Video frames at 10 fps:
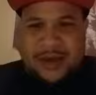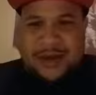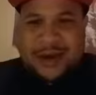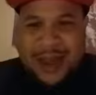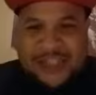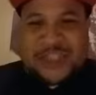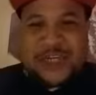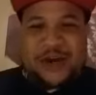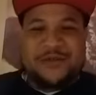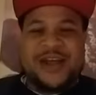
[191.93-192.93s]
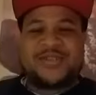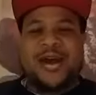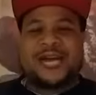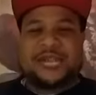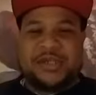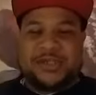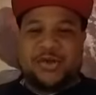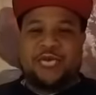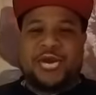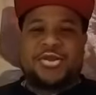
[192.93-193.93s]
Night shift. That's right, Sister
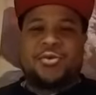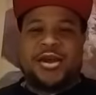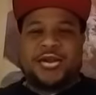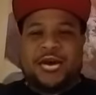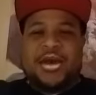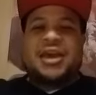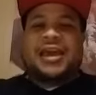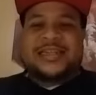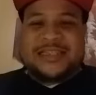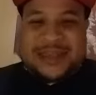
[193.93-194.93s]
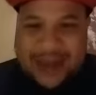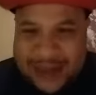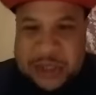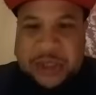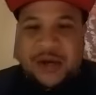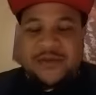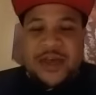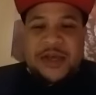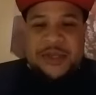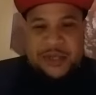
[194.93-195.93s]
Doretha Winkler. It's night shift.
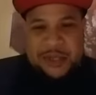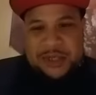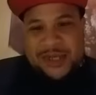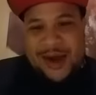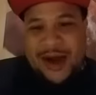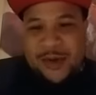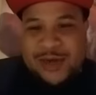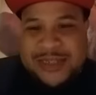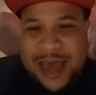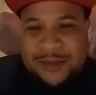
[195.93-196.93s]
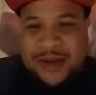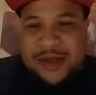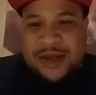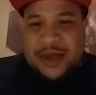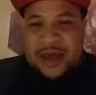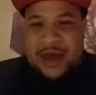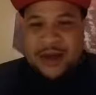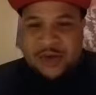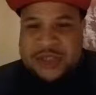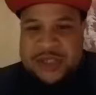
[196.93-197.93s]
Sister Siani, what's happening?
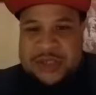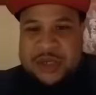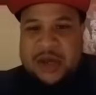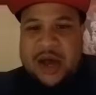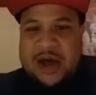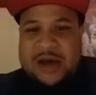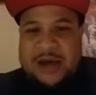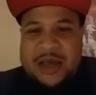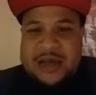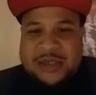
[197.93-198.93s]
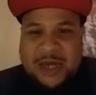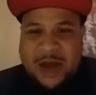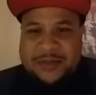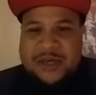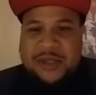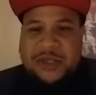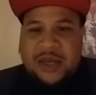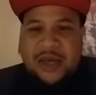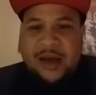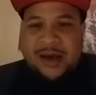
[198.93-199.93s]
Hello, Sister Tompkins.
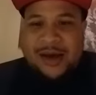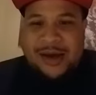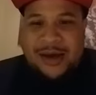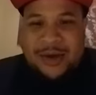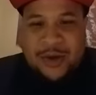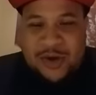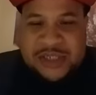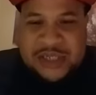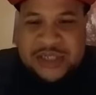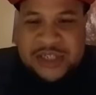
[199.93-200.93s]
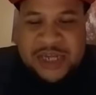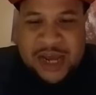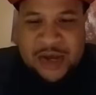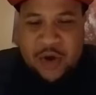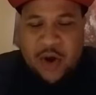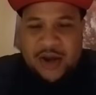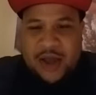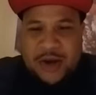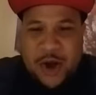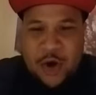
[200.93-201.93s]
Lord, Sister Shannon Gordon,
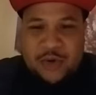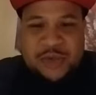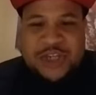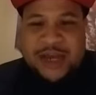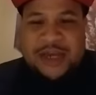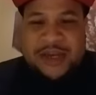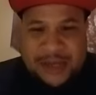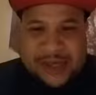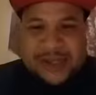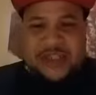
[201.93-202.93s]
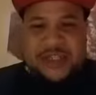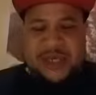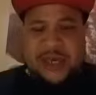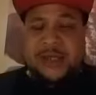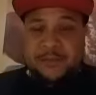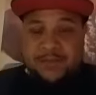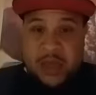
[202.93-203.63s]
hello. Checking in, she says.